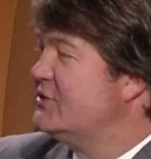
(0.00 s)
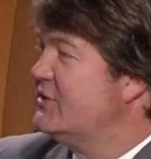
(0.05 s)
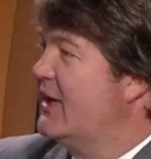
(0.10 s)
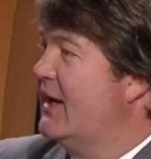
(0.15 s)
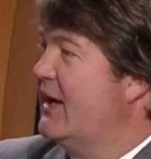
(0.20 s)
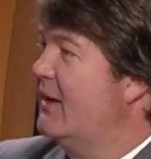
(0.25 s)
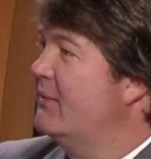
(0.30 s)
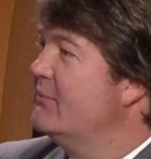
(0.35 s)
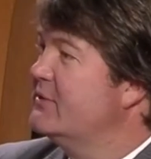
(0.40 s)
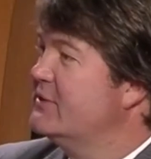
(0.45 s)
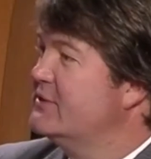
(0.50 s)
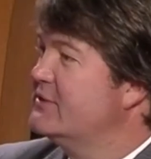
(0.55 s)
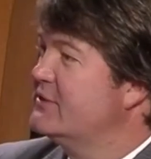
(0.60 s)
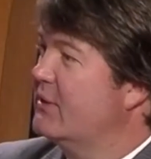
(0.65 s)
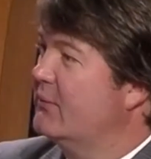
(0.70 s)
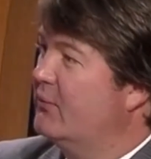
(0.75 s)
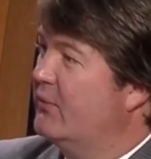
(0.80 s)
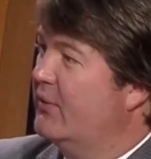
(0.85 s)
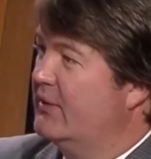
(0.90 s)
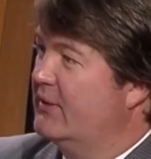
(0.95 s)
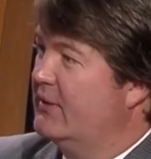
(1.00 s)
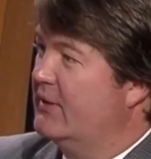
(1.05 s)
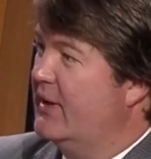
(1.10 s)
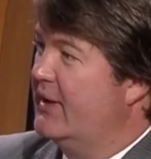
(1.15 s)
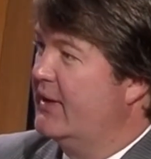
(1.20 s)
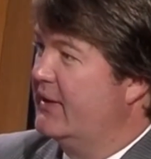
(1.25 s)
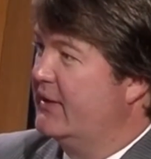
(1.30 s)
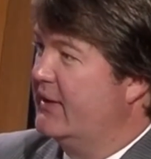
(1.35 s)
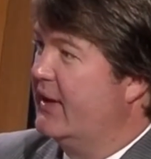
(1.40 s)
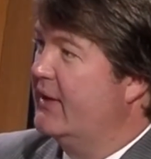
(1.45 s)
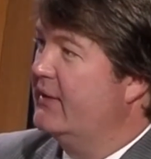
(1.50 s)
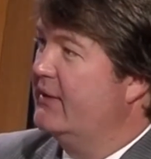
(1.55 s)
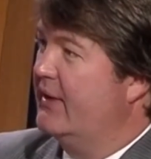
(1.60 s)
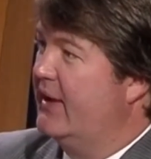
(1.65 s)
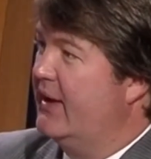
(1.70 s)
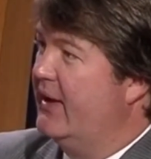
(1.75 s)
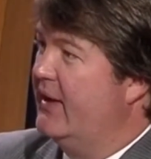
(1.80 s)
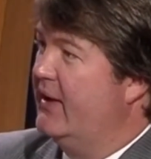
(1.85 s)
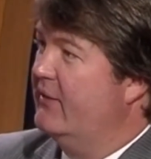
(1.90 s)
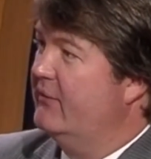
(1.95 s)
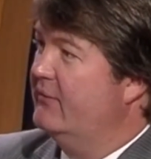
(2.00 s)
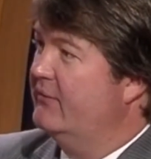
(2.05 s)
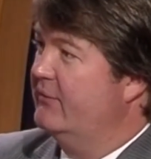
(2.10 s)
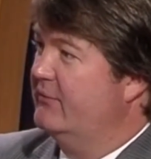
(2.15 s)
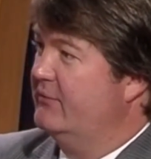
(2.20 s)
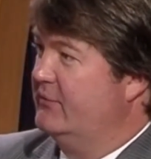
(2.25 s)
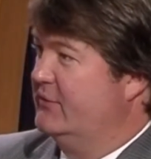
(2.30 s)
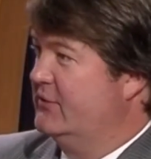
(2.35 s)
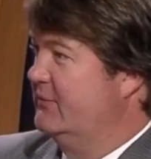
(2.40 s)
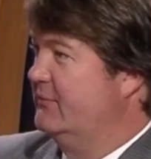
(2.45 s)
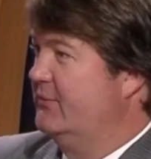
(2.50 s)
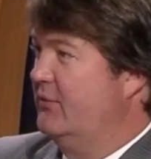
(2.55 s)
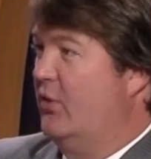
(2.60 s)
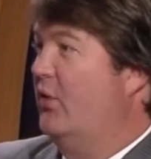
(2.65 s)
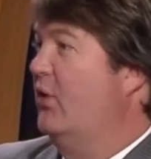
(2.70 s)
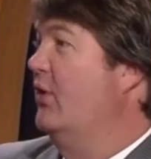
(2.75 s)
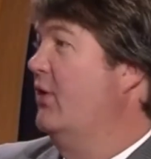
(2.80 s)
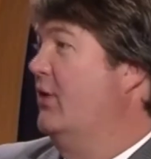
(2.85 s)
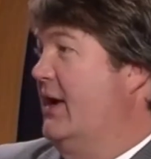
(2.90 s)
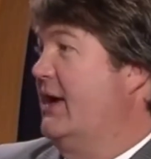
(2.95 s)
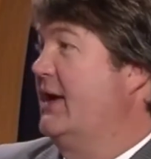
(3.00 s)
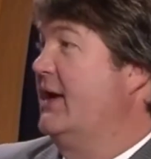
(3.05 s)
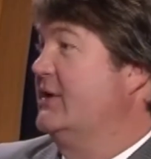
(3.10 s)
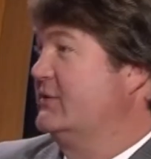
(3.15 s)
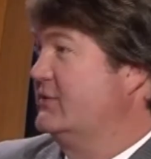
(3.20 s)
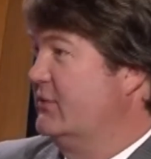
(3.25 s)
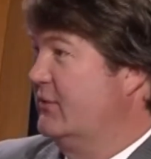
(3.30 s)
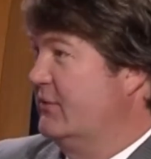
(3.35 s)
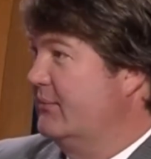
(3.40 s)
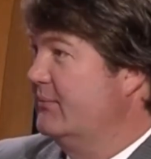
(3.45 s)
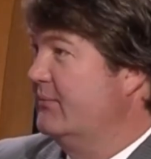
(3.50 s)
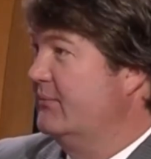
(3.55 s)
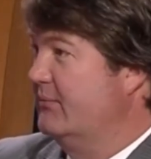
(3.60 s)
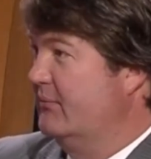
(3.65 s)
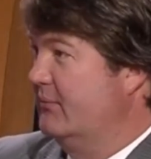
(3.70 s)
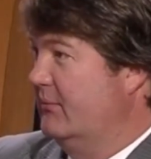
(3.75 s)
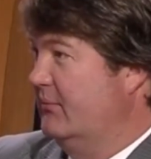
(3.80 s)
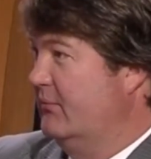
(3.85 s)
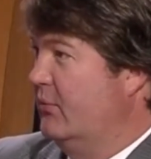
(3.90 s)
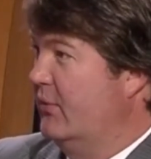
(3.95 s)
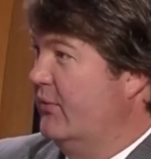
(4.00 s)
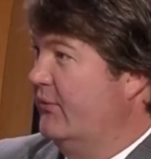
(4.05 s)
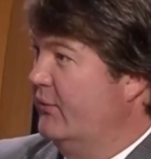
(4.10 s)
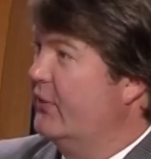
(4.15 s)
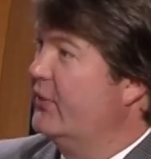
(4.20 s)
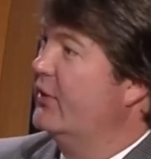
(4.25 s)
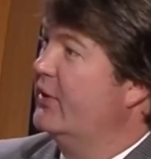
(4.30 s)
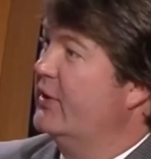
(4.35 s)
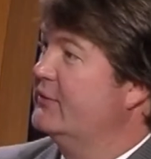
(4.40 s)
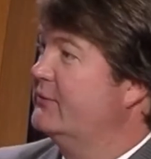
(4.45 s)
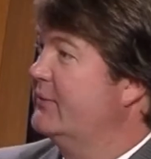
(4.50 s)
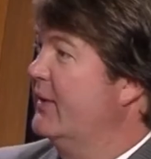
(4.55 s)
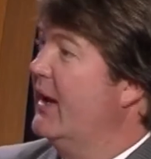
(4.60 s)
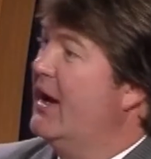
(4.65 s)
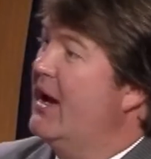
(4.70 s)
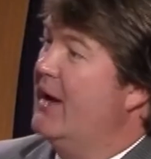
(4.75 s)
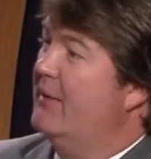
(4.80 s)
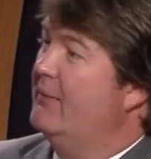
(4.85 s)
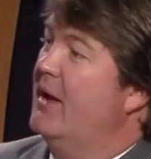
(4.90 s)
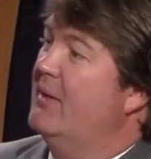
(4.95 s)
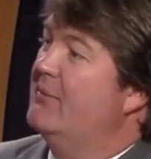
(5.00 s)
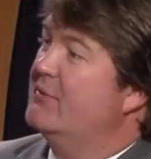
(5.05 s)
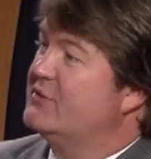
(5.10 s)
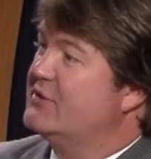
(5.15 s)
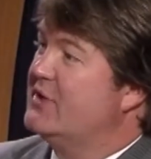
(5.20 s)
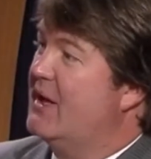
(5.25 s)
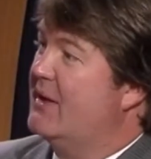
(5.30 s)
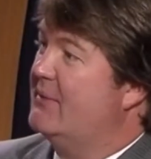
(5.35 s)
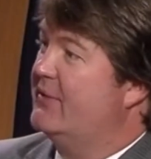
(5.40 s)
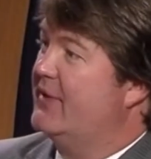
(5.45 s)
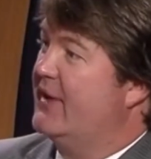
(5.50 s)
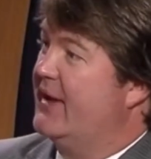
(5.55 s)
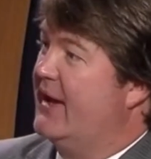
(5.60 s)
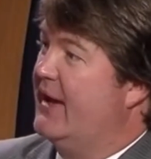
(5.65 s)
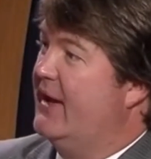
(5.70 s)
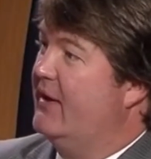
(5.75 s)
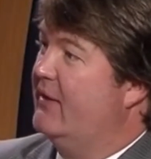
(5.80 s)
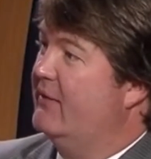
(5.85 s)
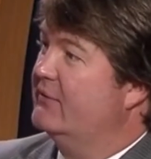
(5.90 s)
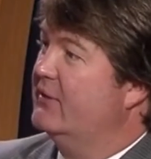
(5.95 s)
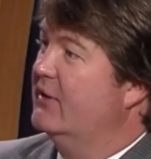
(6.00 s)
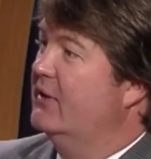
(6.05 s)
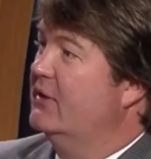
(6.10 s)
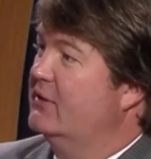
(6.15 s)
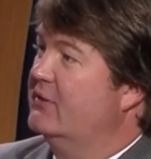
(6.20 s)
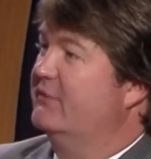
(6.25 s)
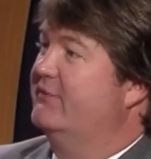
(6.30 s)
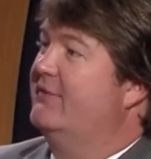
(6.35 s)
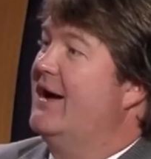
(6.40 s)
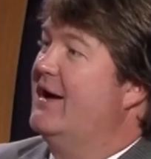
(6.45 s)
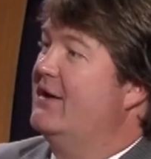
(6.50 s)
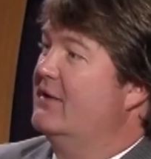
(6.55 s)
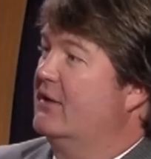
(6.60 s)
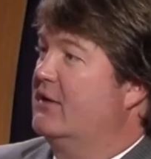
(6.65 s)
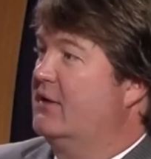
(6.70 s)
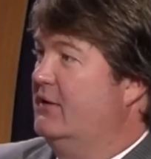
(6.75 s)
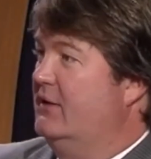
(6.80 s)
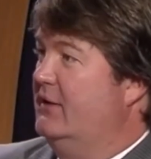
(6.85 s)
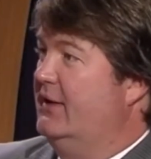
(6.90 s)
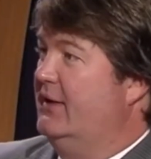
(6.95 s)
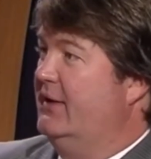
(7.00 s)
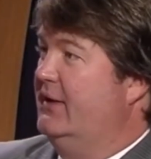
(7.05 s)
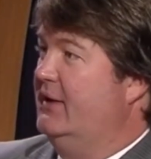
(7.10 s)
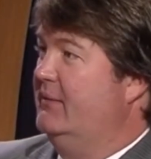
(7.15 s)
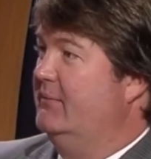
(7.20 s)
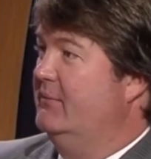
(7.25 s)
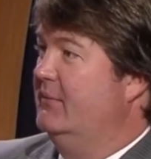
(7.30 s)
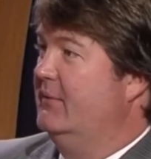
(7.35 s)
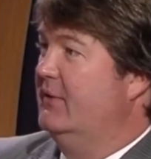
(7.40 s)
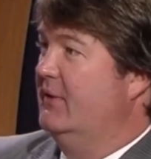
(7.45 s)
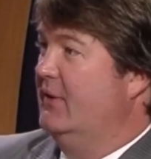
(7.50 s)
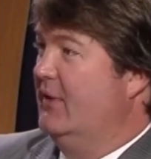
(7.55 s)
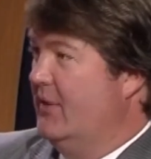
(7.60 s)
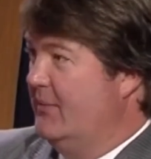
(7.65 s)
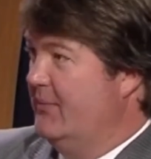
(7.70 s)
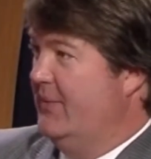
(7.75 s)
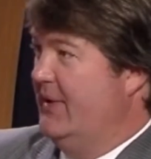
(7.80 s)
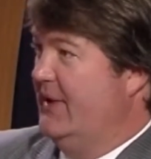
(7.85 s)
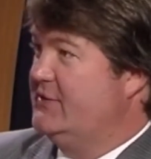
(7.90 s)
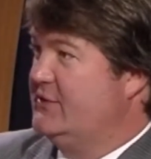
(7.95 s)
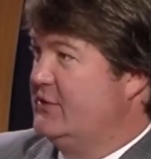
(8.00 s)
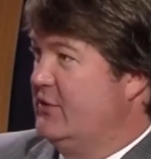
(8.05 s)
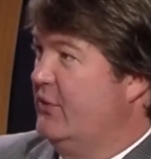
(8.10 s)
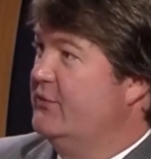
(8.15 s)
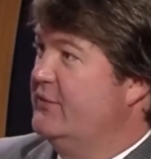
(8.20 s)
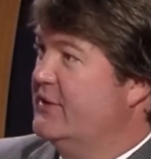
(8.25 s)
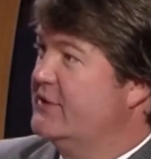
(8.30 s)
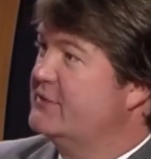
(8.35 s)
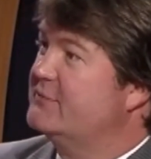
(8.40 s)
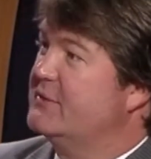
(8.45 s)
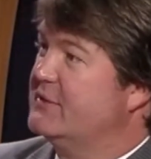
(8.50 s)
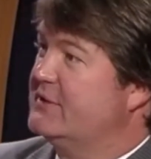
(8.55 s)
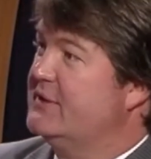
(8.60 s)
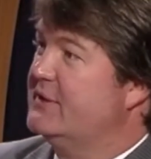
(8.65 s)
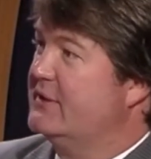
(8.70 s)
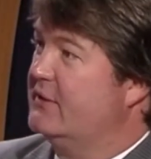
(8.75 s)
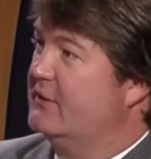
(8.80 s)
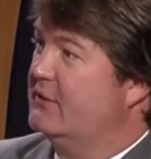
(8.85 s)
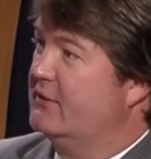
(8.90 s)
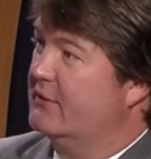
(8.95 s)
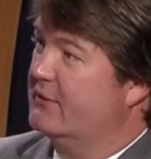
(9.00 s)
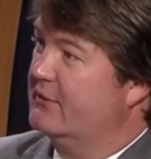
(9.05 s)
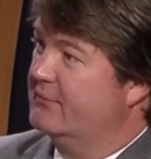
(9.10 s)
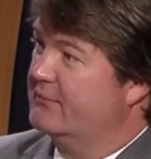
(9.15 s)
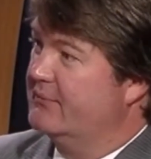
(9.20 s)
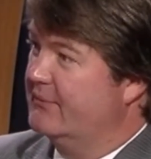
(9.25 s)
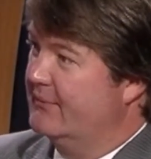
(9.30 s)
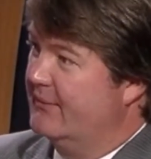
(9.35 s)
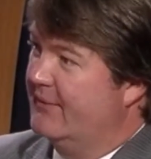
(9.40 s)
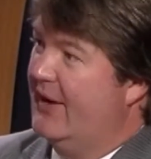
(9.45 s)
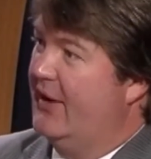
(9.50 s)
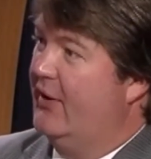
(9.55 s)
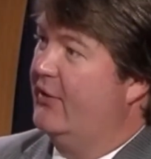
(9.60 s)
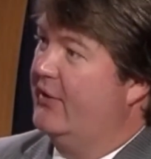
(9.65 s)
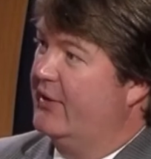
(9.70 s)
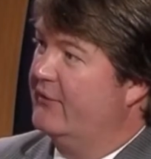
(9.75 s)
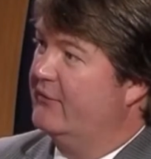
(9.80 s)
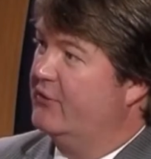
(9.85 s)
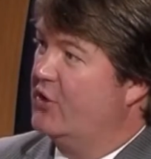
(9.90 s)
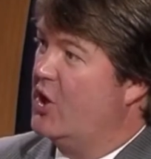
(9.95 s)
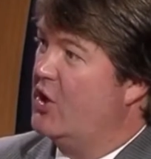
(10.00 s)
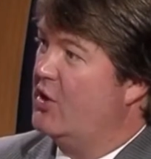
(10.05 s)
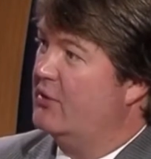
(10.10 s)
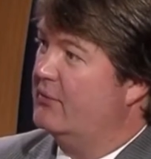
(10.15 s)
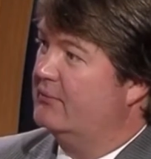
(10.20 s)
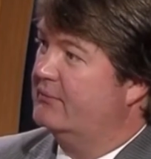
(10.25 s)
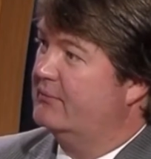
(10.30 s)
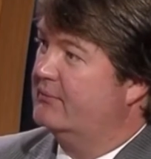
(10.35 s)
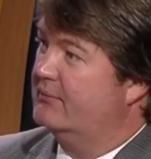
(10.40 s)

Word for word: much time does someone like Kayla have to, or I guess her boyfriend or husband, how, how much time do they have to file a claim based on this particular area of law?